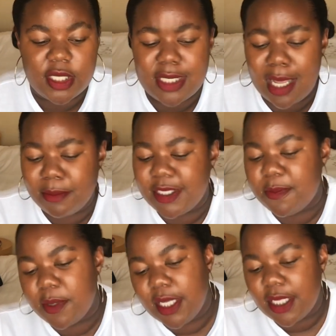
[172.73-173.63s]
Now I'm busy
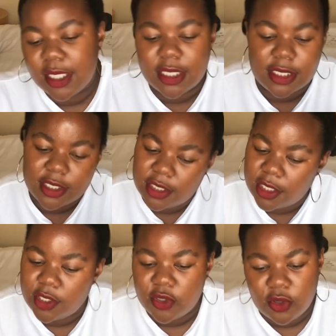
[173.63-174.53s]
putting in
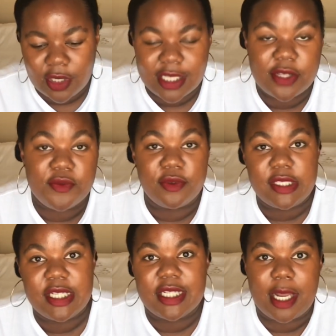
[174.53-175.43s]
conditioner, you know, like the
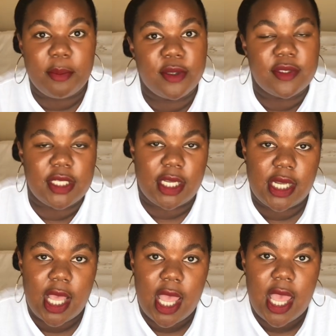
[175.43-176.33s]
routine that I
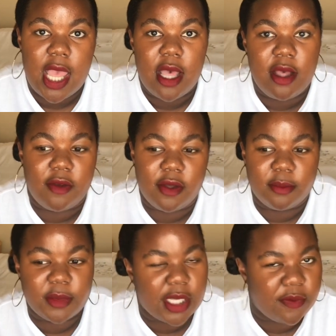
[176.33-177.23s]
posted um,
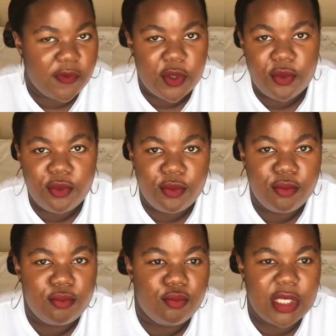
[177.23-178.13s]
like a few
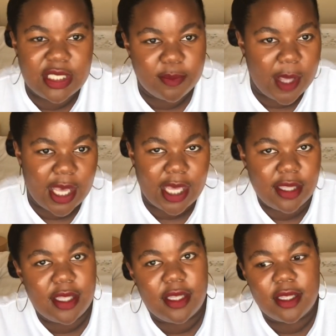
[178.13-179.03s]
weeks back, I
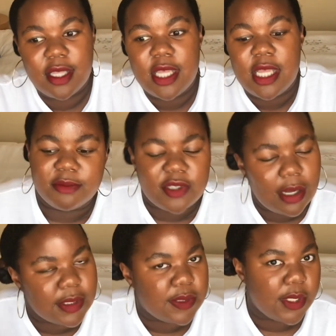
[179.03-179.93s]
think. So I
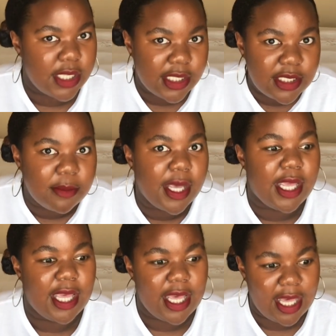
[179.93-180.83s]
was doing that to my
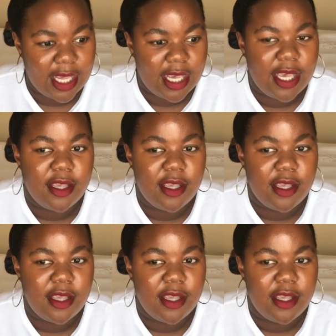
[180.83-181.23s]
hair,